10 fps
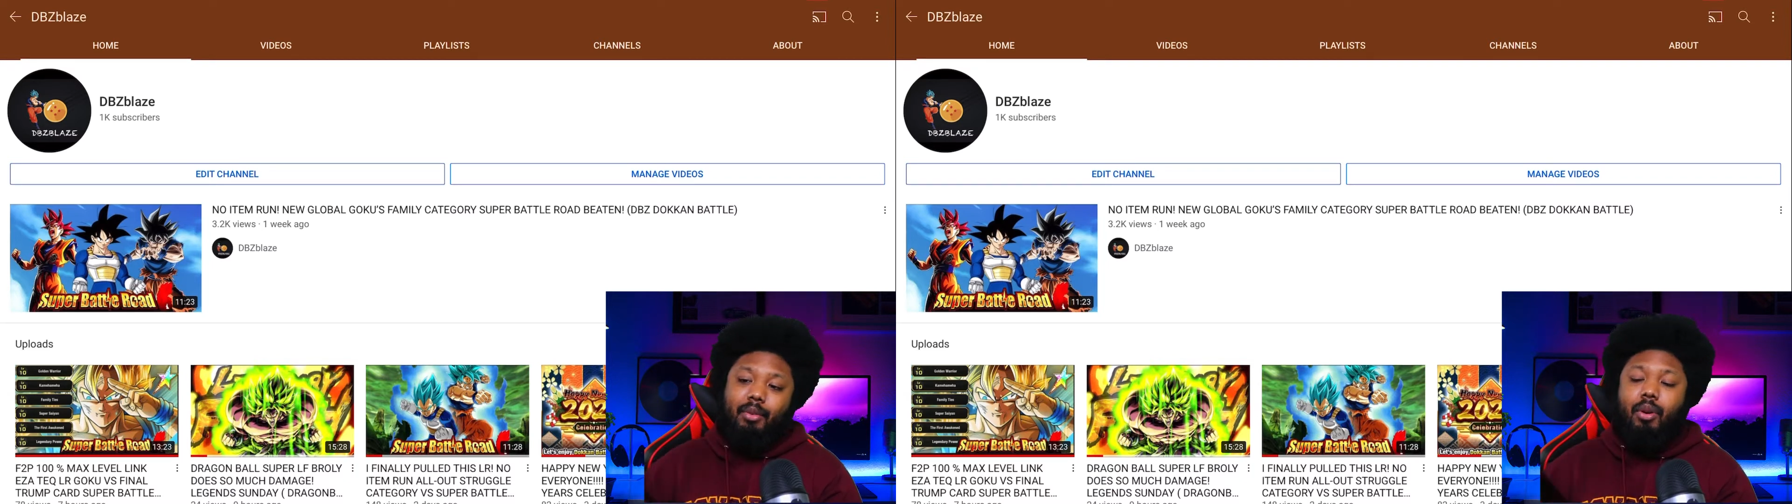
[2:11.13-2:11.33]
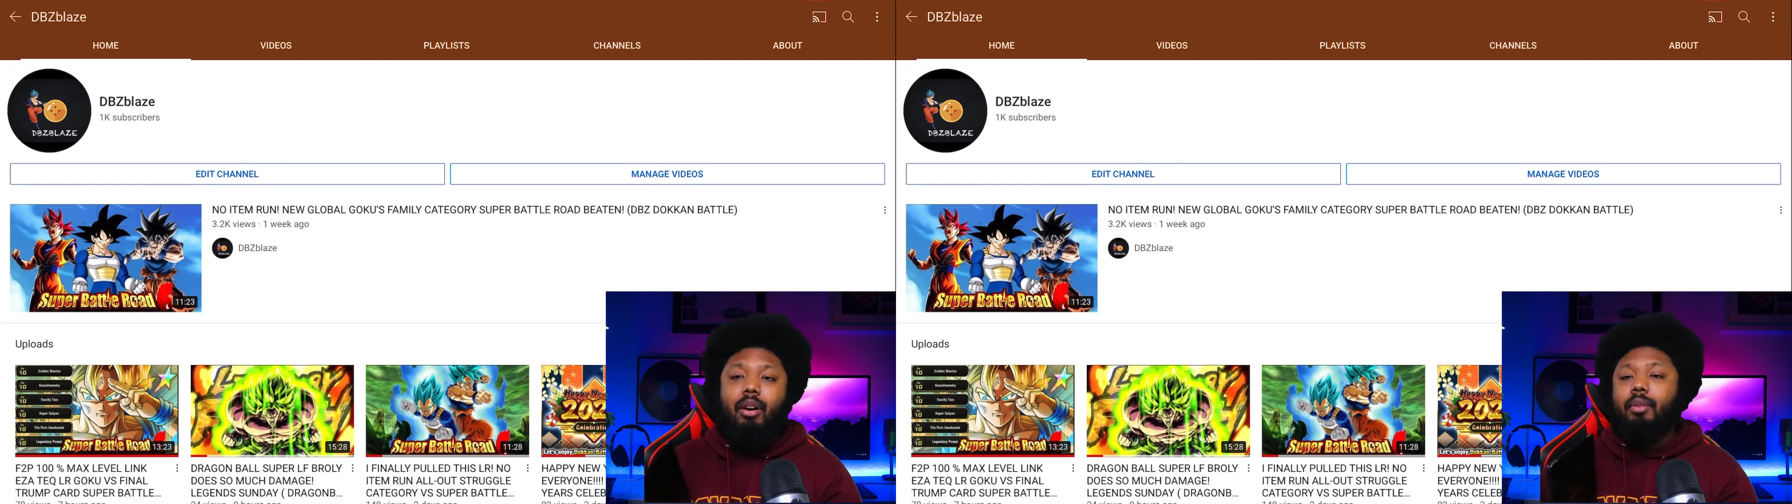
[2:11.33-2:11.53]

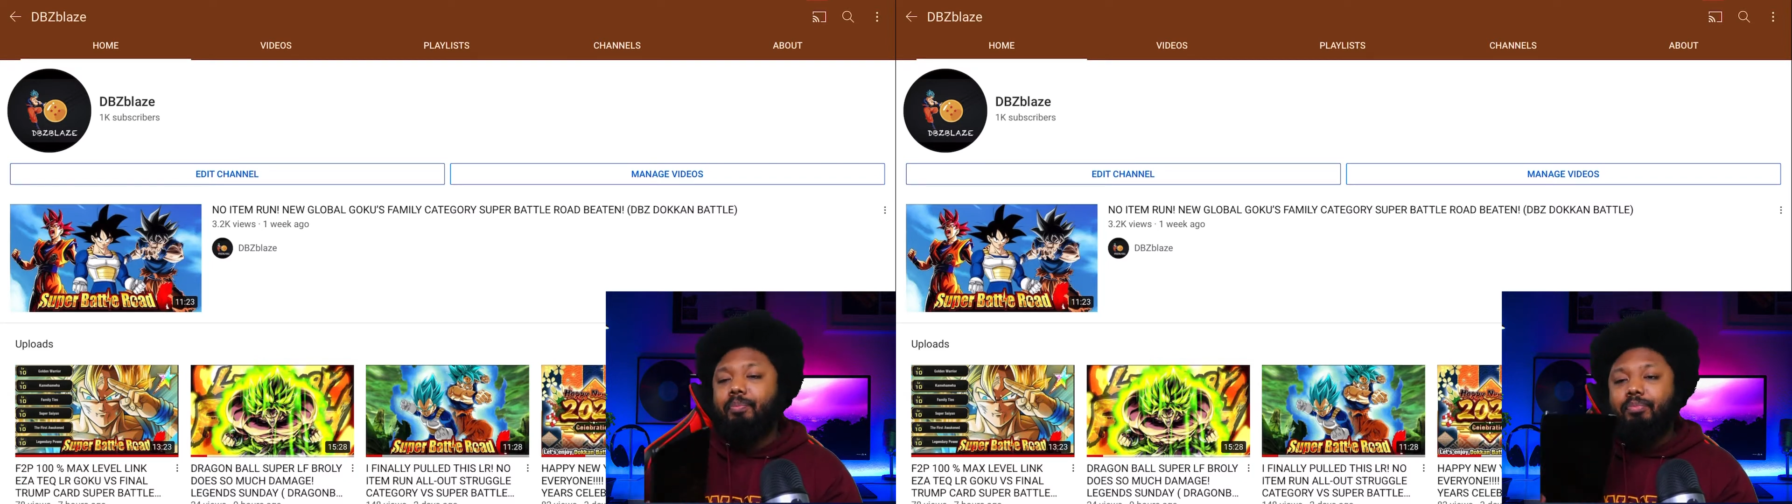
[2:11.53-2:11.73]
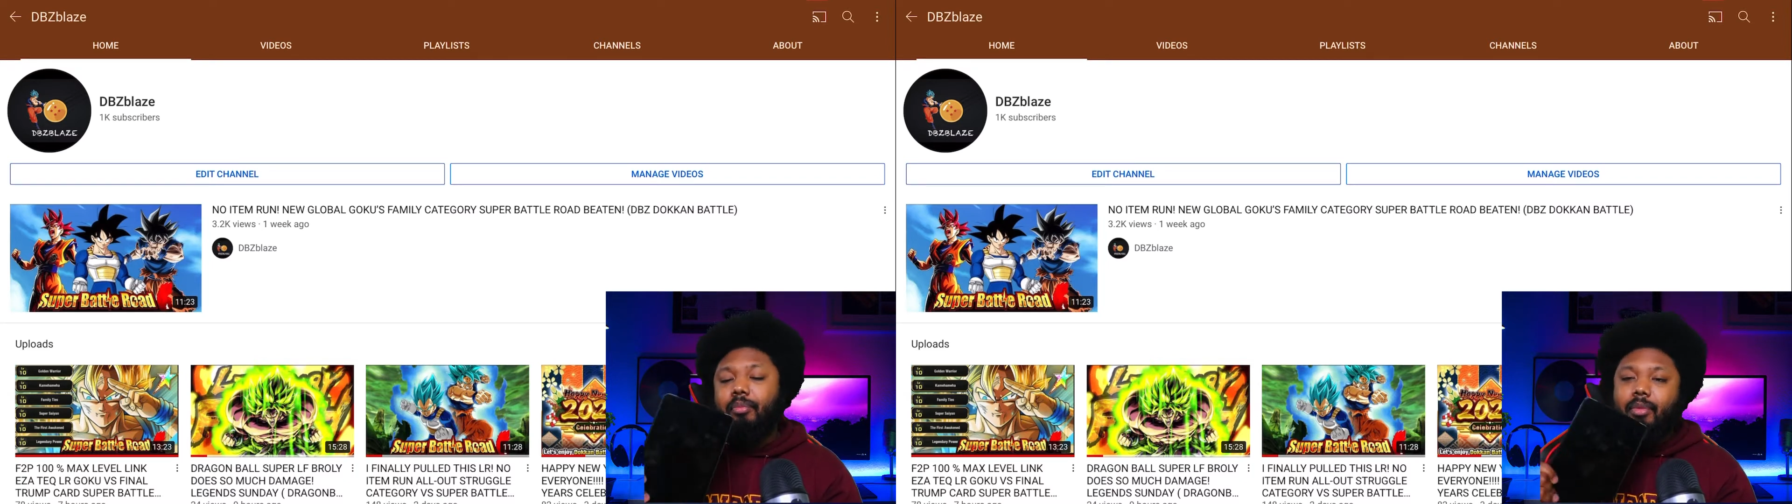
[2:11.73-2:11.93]
Well,
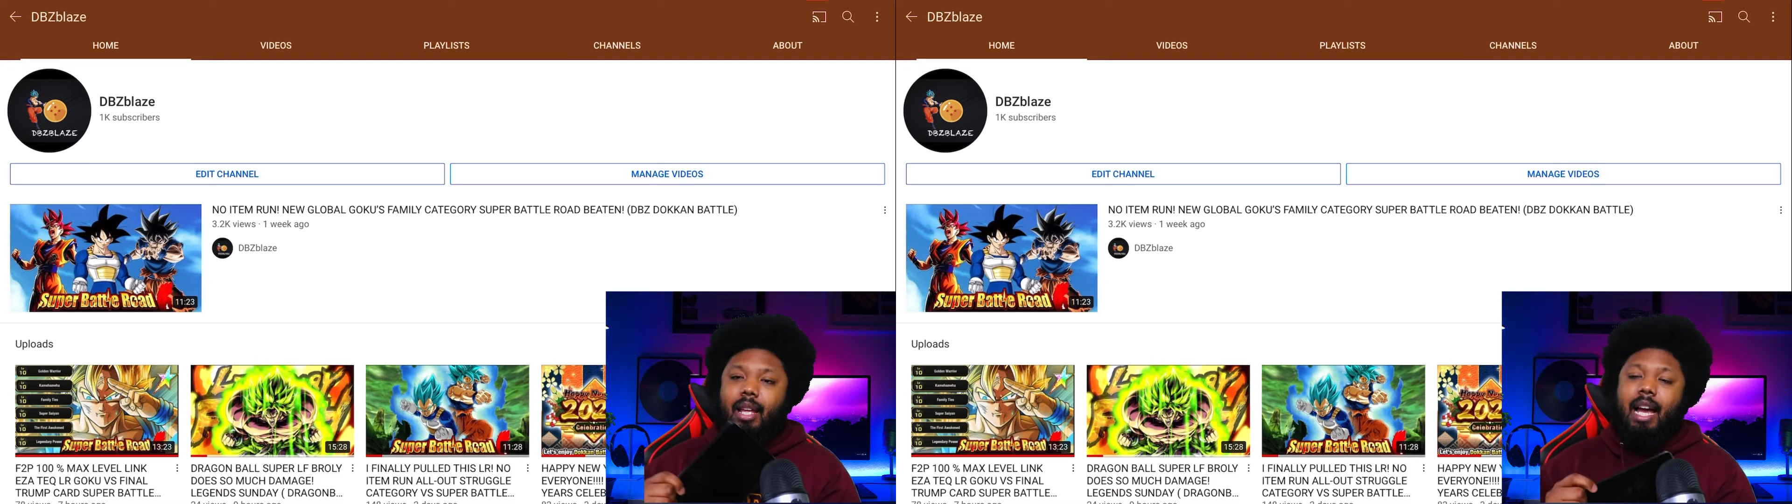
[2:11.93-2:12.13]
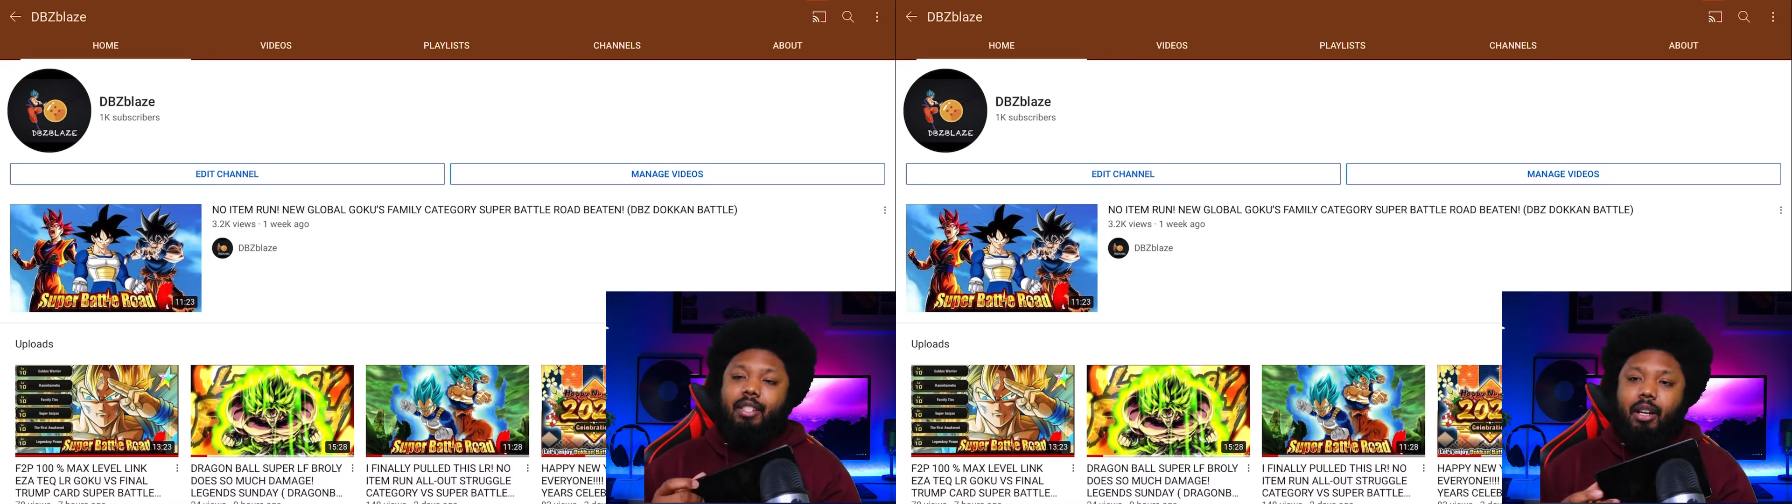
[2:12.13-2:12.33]

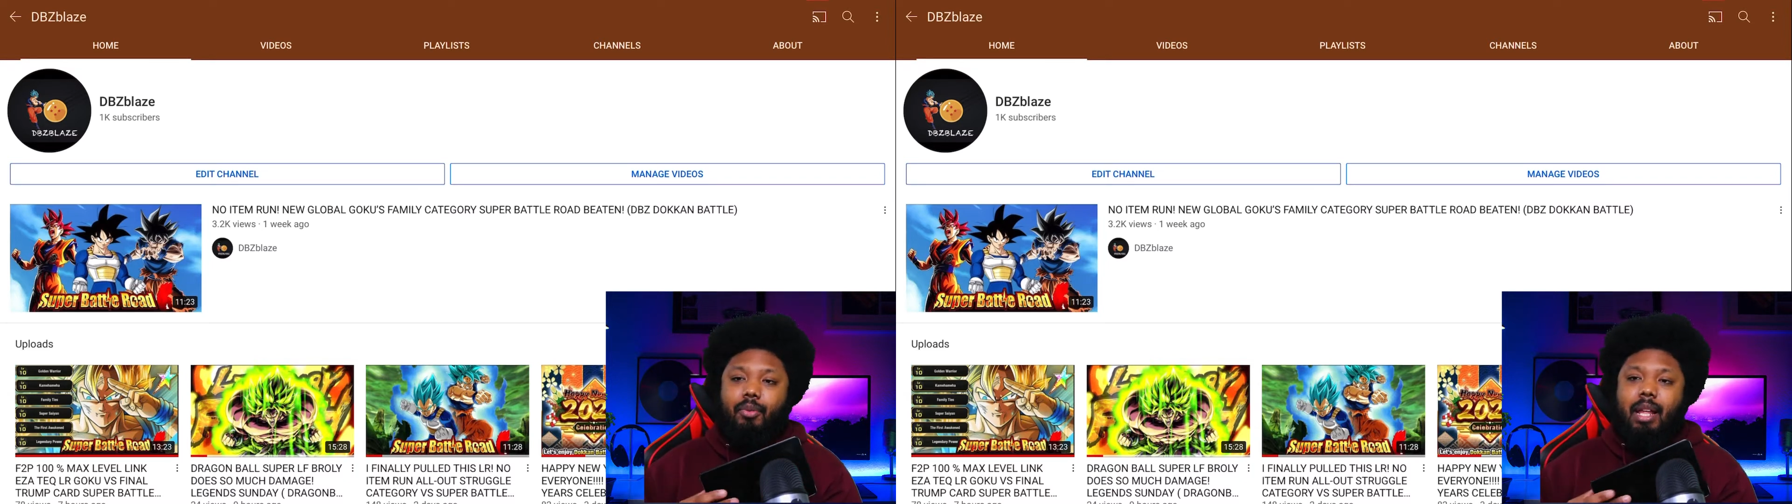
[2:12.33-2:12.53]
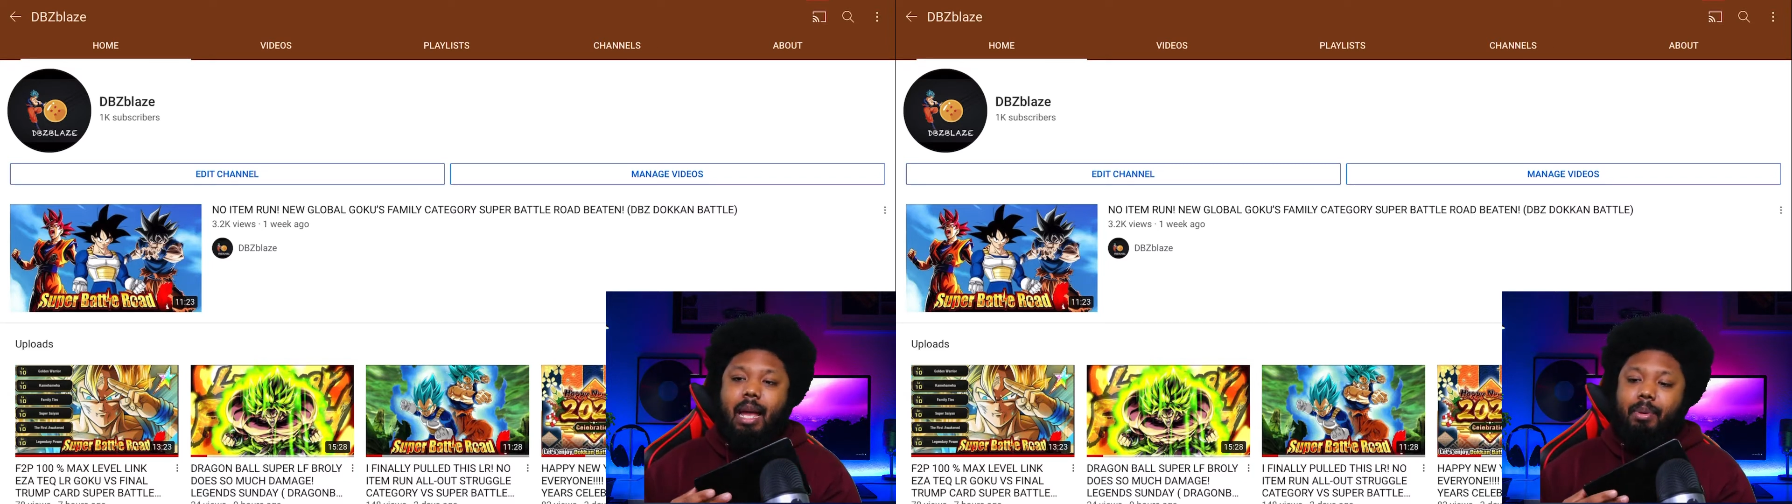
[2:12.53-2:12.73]
I started
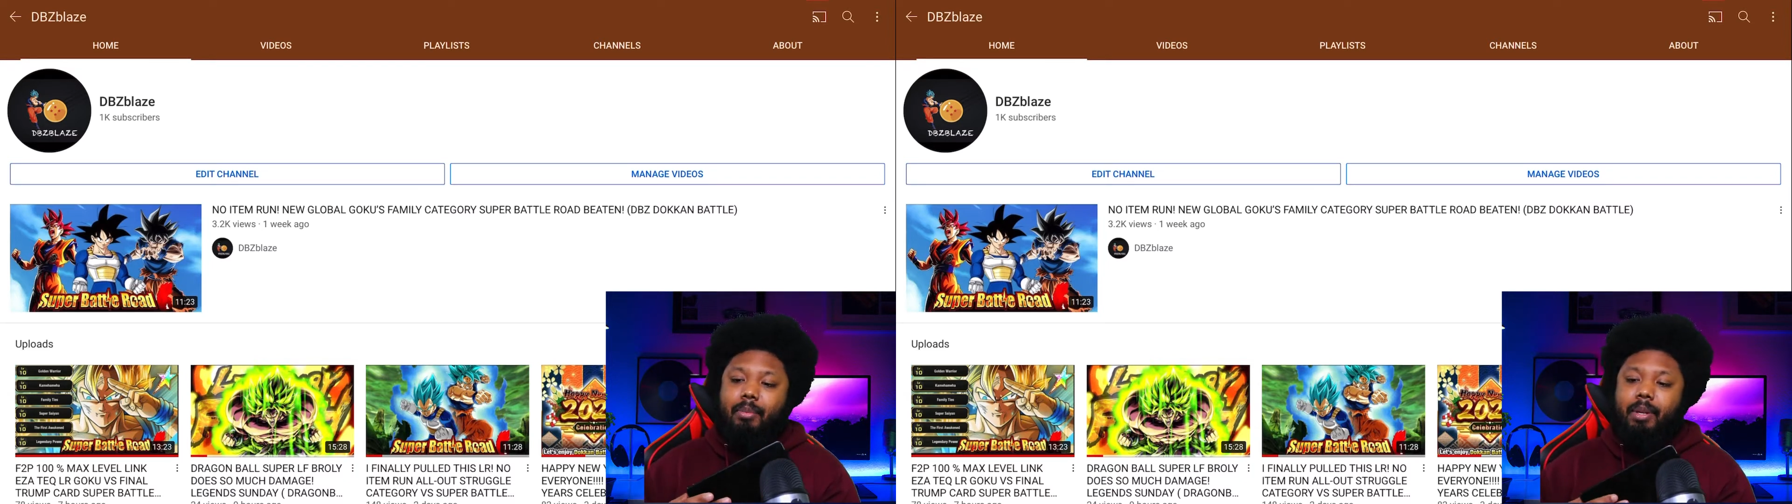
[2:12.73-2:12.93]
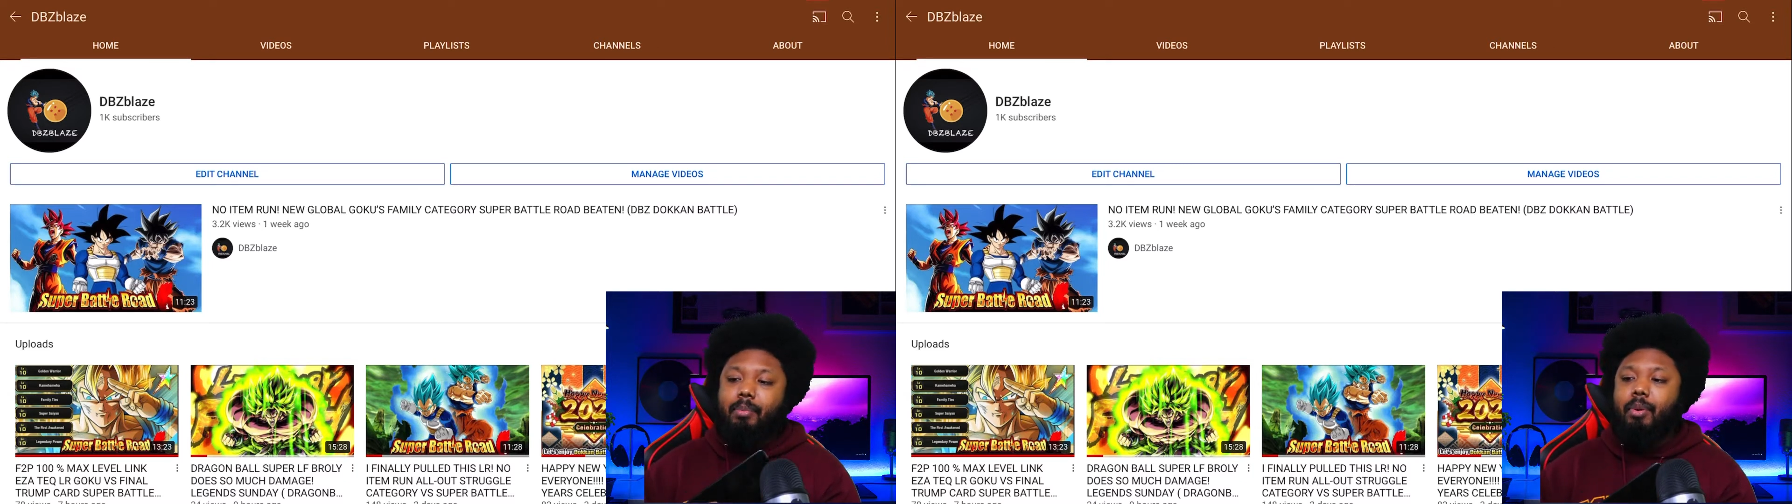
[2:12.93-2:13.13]
with an iPad mini,